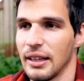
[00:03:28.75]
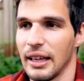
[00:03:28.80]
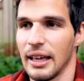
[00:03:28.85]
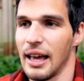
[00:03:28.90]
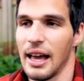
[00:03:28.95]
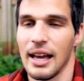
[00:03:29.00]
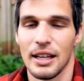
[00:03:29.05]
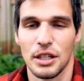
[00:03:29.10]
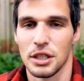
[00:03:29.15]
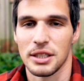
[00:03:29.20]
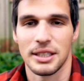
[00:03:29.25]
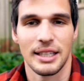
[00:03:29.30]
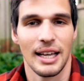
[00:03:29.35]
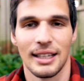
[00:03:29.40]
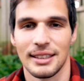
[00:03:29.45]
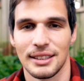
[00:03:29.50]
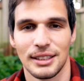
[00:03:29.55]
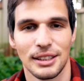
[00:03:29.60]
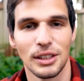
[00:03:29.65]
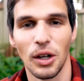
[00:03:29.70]
It just
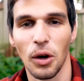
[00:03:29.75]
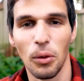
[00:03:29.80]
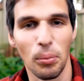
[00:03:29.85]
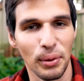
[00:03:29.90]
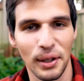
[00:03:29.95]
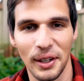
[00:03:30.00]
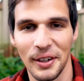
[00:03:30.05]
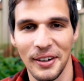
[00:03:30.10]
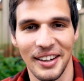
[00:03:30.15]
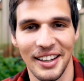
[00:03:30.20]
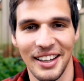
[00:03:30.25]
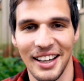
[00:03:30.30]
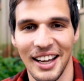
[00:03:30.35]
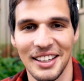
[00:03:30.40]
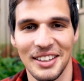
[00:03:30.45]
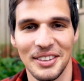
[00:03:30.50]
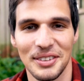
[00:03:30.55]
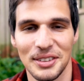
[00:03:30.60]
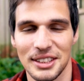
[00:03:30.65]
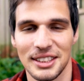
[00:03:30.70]
gets so blurry,
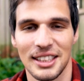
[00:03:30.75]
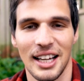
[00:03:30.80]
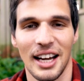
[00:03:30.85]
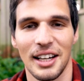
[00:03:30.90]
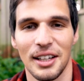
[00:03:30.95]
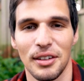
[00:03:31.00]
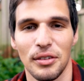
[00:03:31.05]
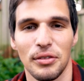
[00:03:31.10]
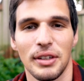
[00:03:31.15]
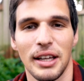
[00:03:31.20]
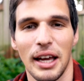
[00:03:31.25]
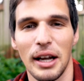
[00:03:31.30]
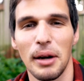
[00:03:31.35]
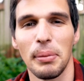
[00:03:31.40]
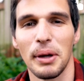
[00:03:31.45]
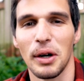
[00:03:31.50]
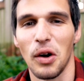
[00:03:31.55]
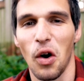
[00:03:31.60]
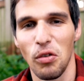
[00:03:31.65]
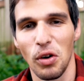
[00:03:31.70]
and you just kind of get a
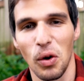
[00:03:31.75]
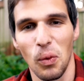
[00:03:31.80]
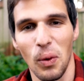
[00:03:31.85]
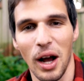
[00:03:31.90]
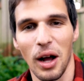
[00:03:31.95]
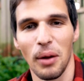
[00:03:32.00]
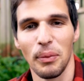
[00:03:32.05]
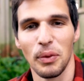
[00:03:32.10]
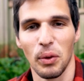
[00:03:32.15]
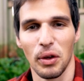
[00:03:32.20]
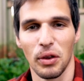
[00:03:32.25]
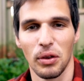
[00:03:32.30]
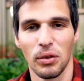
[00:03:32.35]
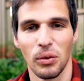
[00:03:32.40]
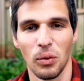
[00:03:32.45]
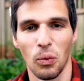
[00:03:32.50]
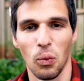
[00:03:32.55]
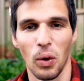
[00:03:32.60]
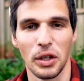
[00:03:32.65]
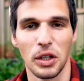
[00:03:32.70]
bit overwhelmed with
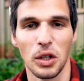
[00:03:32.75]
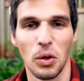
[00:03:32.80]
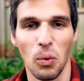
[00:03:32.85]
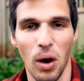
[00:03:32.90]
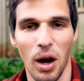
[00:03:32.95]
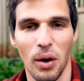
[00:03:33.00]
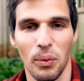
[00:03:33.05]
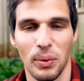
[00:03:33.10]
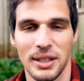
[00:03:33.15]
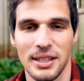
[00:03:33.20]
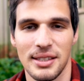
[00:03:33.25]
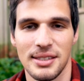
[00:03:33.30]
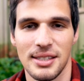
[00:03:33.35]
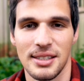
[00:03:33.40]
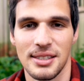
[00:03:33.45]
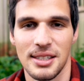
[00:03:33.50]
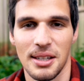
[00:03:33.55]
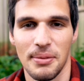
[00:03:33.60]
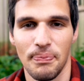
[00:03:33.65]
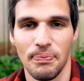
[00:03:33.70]
what you want with the
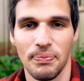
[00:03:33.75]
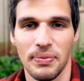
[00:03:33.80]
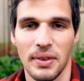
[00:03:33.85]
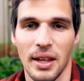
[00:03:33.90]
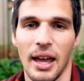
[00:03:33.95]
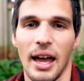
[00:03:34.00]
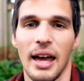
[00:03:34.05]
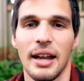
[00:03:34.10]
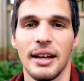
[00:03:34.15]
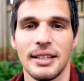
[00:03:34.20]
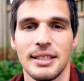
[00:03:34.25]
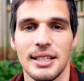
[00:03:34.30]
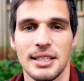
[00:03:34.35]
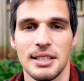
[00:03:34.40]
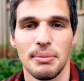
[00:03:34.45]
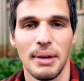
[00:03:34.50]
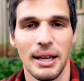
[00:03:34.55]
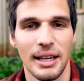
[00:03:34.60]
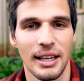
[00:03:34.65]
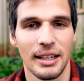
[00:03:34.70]
system, and it
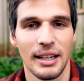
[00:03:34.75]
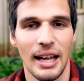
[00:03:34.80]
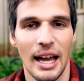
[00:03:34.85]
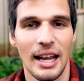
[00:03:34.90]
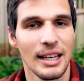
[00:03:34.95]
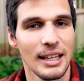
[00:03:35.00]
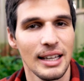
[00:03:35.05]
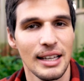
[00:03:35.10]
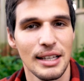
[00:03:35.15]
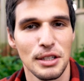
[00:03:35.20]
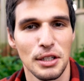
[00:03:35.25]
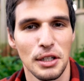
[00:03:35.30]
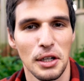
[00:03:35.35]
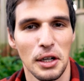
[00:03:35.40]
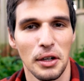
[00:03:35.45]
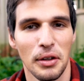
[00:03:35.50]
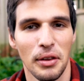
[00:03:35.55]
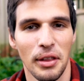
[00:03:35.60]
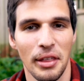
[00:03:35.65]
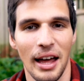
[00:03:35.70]
doesn't make it any
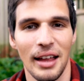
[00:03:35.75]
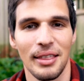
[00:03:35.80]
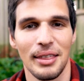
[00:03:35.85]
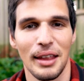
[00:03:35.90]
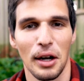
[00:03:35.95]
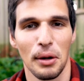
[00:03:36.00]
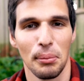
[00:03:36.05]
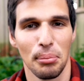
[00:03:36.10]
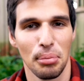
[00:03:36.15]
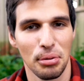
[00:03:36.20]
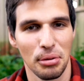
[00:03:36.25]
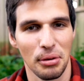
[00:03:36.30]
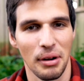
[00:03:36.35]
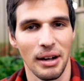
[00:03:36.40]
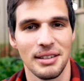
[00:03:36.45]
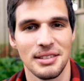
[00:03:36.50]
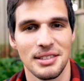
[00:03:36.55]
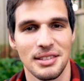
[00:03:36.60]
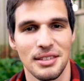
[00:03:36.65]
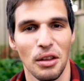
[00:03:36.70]
easier that they are
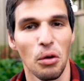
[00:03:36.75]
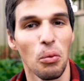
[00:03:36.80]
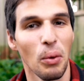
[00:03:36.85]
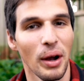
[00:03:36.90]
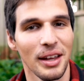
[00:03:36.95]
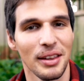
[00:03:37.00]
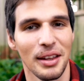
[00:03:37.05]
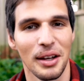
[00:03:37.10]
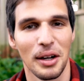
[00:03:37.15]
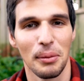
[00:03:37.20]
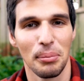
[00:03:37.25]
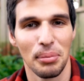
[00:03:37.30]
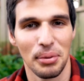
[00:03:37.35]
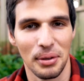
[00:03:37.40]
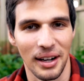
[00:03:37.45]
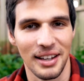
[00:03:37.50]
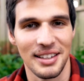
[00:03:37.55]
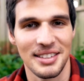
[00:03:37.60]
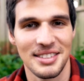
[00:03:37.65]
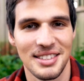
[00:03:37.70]
priced the way they are
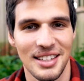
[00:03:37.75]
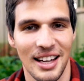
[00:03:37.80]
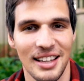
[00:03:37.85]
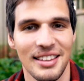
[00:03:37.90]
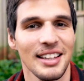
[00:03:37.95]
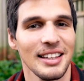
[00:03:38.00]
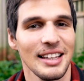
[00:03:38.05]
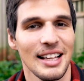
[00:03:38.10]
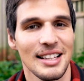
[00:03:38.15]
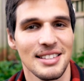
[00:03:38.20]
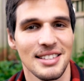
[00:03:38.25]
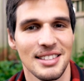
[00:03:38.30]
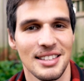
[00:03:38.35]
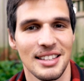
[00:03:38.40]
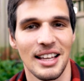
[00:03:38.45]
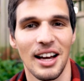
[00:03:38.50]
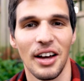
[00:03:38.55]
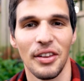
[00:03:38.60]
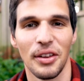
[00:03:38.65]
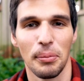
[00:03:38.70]
priced. I think that's
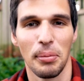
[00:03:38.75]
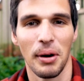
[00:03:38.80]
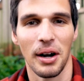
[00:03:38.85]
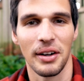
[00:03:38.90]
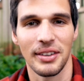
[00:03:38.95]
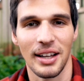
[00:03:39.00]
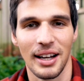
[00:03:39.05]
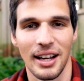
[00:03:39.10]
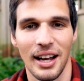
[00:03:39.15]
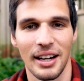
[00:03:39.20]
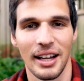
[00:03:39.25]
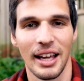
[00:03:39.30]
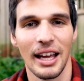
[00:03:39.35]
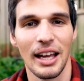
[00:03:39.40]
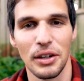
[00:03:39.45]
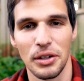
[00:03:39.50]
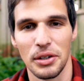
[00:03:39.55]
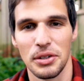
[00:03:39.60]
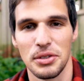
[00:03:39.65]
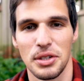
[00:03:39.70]
the other part that kind of
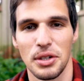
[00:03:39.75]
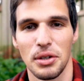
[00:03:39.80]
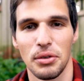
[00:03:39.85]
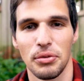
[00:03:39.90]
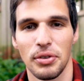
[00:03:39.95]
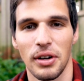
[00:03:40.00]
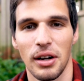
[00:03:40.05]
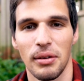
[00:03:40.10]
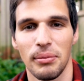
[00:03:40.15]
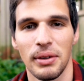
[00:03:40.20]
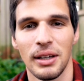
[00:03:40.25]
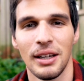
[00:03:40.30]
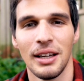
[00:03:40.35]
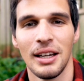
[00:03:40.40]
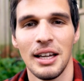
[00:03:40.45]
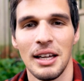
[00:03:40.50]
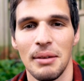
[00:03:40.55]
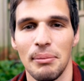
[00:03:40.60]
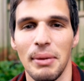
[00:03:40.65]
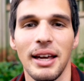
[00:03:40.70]
hinders you from
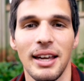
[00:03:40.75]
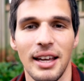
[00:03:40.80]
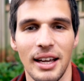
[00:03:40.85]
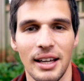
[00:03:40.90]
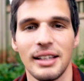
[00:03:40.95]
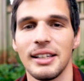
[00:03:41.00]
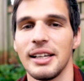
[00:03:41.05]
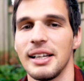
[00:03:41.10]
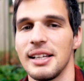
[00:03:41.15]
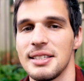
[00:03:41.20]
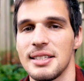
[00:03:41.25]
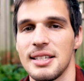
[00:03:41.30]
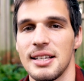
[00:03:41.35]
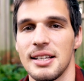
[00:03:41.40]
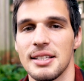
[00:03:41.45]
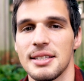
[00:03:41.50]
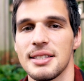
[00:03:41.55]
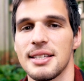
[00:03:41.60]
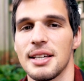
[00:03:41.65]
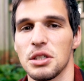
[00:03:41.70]
making an easy
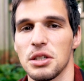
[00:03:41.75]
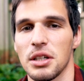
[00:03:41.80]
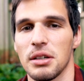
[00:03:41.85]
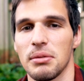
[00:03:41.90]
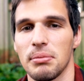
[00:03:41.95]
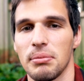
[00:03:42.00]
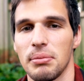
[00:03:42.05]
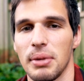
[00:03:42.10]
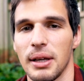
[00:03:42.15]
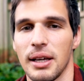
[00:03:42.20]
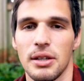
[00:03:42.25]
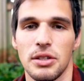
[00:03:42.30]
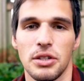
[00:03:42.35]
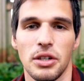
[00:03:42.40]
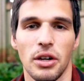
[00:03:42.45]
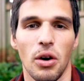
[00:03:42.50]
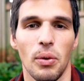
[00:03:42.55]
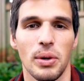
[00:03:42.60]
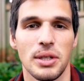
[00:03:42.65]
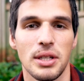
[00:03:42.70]
decision, because
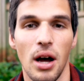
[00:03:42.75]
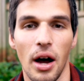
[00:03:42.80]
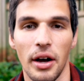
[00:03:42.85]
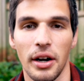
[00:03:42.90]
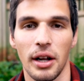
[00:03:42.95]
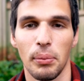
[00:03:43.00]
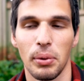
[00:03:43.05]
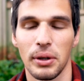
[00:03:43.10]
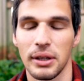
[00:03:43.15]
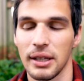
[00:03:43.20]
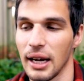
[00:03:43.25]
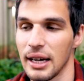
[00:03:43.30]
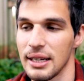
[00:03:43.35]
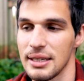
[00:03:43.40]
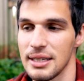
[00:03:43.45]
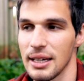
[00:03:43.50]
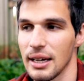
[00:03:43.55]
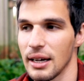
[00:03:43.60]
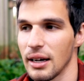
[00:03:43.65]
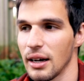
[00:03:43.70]
you're always caught up with the
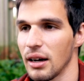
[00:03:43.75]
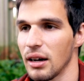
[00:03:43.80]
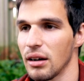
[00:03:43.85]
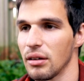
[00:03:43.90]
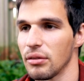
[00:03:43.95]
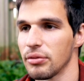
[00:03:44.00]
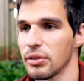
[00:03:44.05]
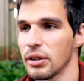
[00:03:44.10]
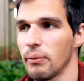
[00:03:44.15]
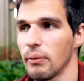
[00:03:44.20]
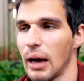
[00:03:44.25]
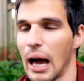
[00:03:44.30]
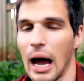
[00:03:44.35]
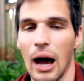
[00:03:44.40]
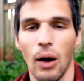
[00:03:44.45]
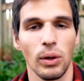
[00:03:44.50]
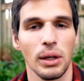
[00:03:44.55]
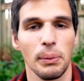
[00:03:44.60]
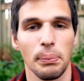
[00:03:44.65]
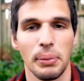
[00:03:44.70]
idea of
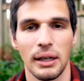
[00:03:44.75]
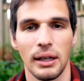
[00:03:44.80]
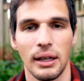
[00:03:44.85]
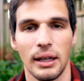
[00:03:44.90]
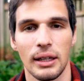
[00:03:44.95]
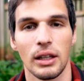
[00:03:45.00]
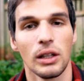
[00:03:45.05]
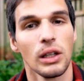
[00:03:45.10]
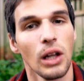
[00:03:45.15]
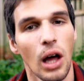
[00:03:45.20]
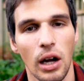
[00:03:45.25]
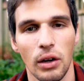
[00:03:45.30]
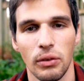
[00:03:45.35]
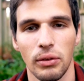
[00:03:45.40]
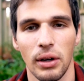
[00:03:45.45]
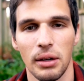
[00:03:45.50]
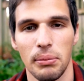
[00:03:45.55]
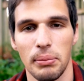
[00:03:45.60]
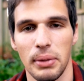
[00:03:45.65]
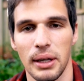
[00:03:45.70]
how will it be in the long
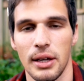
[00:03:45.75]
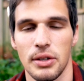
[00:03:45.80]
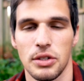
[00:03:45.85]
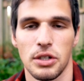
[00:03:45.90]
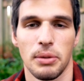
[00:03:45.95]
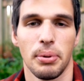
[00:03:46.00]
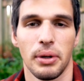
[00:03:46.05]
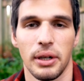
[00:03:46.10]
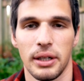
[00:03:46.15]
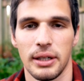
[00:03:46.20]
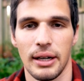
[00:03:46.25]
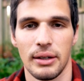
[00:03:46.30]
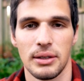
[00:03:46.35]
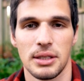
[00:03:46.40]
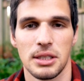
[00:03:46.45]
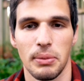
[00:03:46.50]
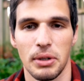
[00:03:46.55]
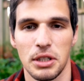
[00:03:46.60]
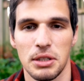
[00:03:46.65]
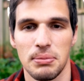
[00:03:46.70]
run, because you're putting down
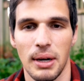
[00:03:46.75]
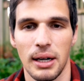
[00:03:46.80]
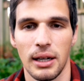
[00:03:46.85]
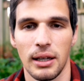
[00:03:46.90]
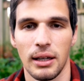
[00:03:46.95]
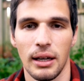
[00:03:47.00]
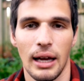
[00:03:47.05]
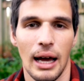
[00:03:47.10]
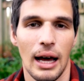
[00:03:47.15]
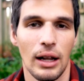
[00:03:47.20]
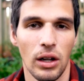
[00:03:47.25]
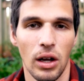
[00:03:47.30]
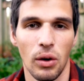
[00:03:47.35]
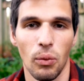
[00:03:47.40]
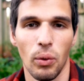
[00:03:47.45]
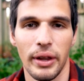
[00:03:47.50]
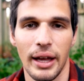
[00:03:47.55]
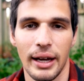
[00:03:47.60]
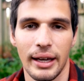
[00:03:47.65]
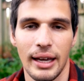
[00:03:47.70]
so much money. How long
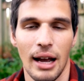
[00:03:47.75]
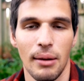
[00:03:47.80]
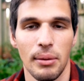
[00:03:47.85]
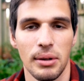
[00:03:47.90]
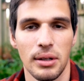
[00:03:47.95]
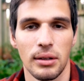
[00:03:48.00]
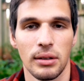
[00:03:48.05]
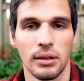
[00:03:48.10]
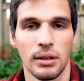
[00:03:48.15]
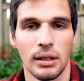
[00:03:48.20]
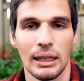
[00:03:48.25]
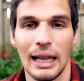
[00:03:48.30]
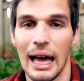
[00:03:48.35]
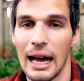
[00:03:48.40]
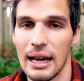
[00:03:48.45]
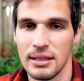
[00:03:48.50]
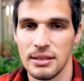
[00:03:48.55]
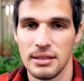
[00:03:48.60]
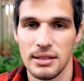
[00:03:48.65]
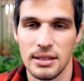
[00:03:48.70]
will that camera
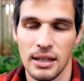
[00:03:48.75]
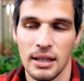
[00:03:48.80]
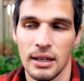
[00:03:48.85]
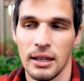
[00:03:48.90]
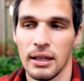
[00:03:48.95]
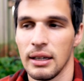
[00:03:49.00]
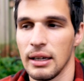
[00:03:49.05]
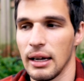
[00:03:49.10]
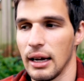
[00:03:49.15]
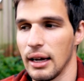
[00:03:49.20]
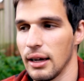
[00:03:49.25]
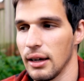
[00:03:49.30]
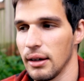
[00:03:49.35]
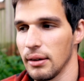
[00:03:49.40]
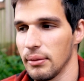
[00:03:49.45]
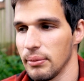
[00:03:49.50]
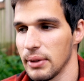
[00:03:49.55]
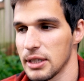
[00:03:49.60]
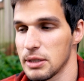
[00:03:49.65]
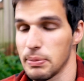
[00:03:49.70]
last,
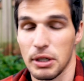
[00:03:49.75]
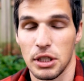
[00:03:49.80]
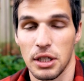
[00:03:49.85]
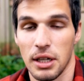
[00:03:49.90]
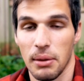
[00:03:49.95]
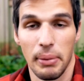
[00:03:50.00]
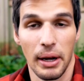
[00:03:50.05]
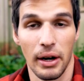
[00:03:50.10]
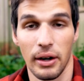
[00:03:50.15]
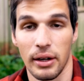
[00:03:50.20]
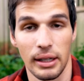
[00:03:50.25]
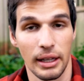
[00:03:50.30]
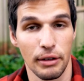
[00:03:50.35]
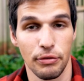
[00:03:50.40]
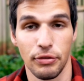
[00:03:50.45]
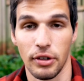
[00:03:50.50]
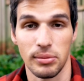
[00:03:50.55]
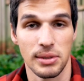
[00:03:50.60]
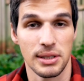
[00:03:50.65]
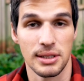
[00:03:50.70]
especially comparing like
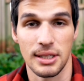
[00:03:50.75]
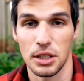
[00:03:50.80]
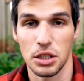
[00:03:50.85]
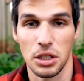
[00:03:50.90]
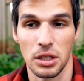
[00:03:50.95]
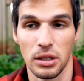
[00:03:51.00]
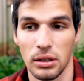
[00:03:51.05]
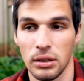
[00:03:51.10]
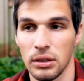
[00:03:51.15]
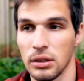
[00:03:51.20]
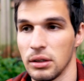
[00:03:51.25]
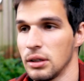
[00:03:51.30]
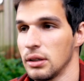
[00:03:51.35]
film to digital?